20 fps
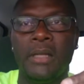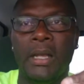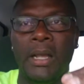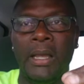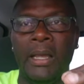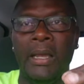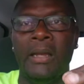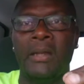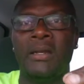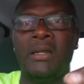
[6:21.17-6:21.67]

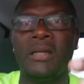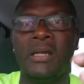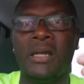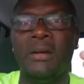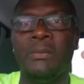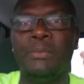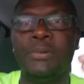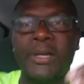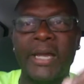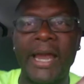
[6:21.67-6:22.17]
in
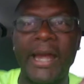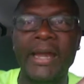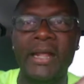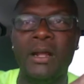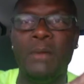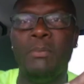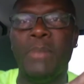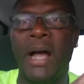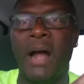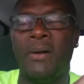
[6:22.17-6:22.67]
complaining
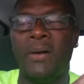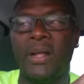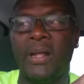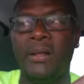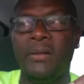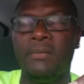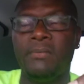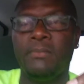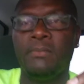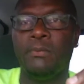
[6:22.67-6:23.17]
about
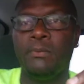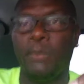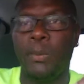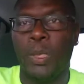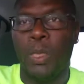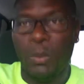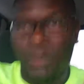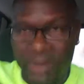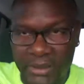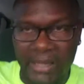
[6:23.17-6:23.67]
it
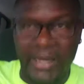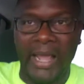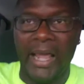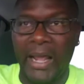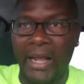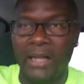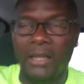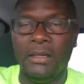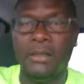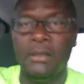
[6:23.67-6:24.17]

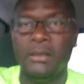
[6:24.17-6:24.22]
today,